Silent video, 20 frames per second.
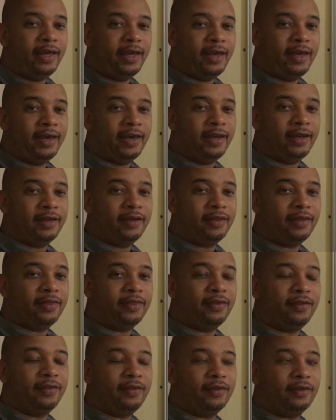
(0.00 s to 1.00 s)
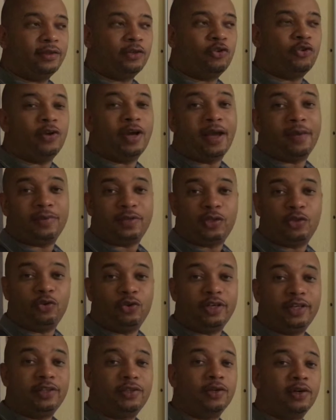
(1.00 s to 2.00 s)
and traps you
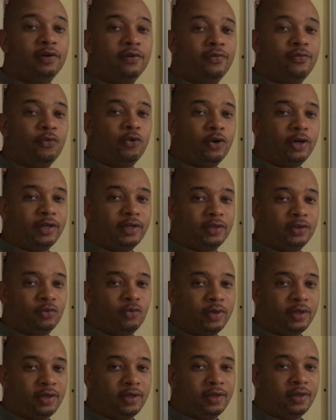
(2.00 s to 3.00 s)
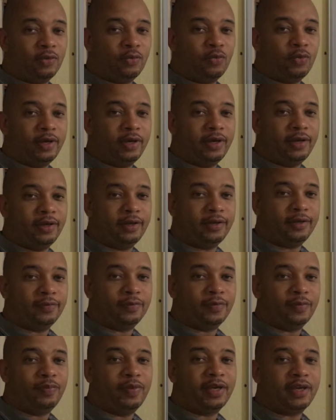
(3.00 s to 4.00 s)
need to avoid as well
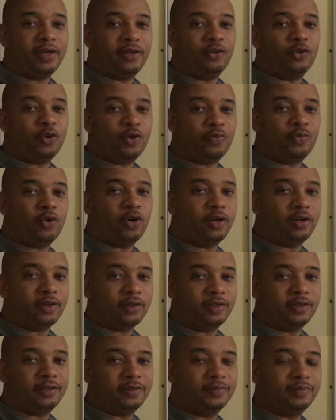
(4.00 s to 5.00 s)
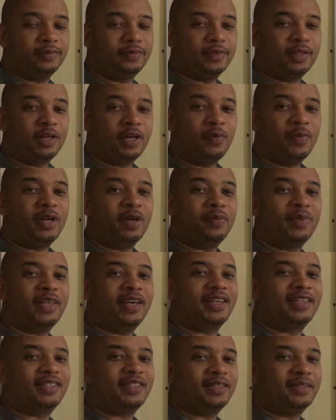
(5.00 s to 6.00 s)
when picking your products. Coming up
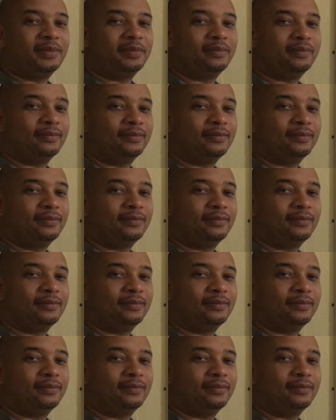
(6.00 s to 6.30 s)
next.